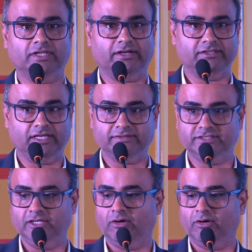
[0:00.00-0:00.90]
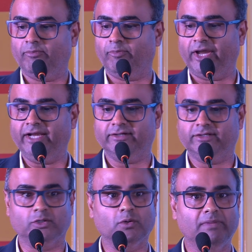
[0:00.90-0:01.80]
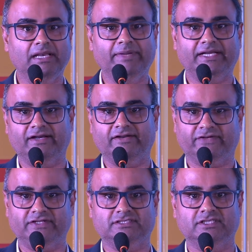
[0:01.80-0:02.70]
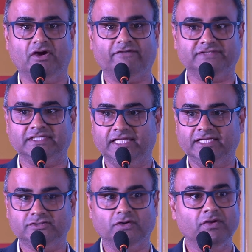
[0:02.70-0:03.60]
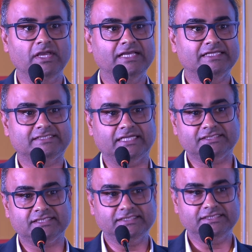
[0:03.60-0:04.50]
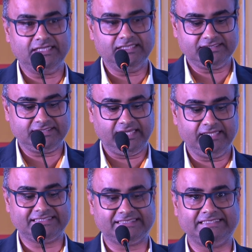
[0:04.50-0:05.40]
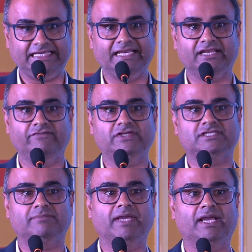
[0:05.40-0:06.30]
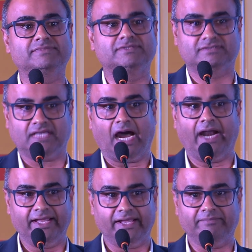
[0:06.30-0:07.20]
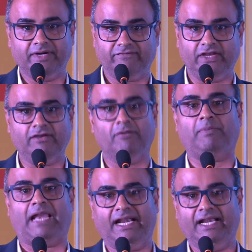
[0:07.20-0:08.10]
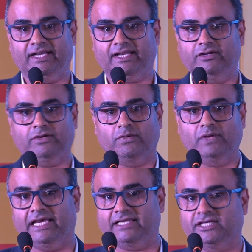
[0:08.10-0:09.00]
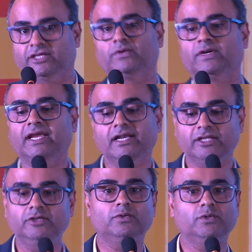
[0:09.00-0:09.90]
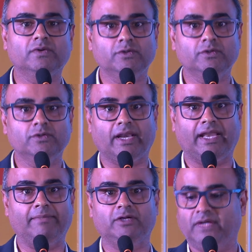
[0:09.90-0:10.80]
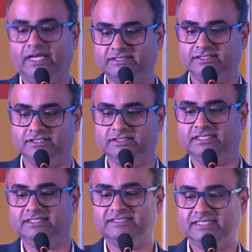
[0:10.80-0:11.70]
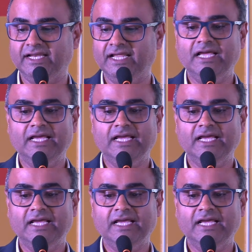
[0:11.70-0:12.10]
They're 0.2 millimeter difference in the offsets, right? So such results in revision becomes harder, but when you have planned it and you're only executing it, you are able to get such results, right?